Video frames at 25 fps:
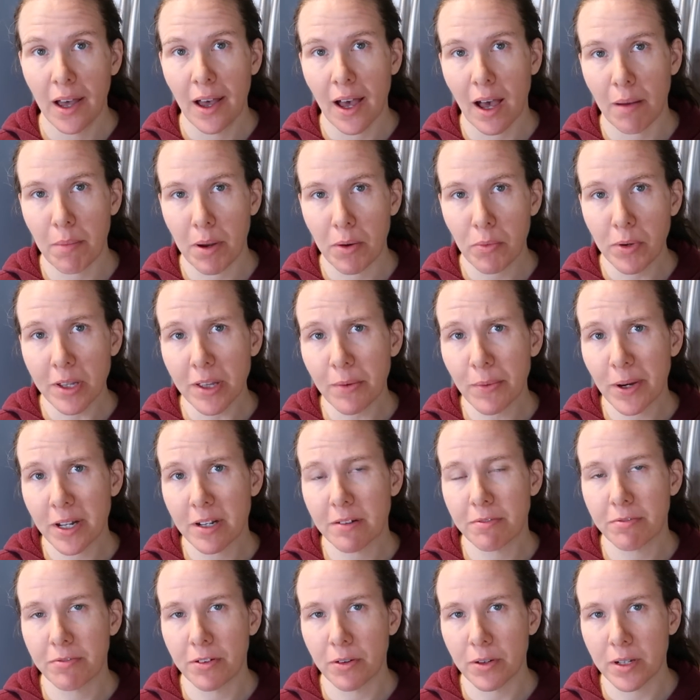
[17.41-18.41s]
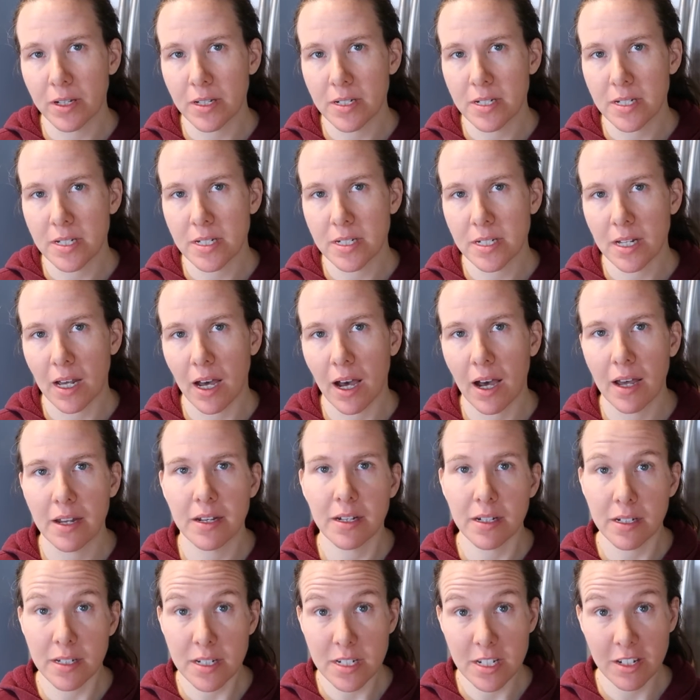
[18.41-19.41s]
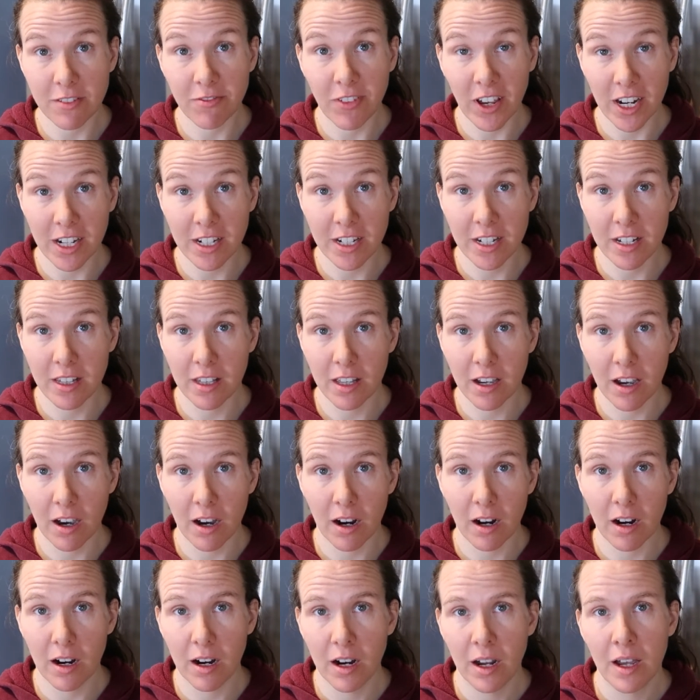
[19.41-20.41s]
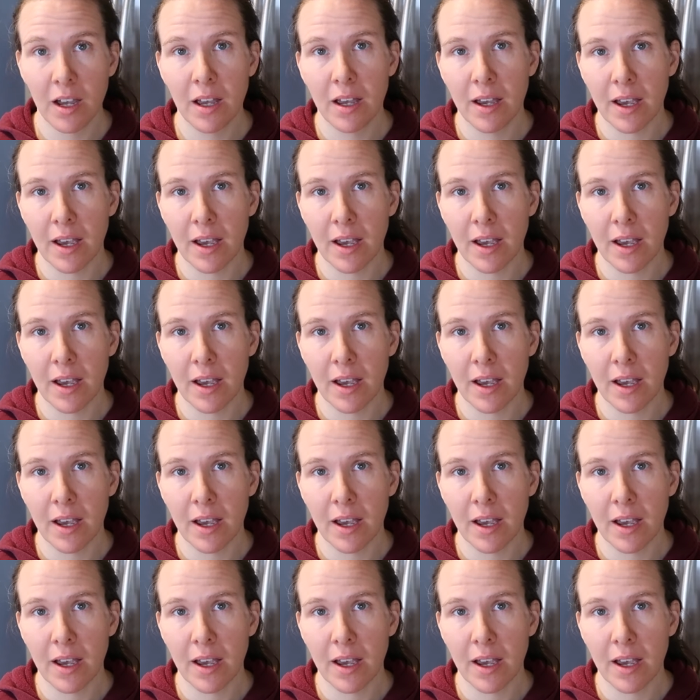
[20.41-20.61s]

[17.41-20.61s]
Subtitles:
I really want to focus on disinfecting the car.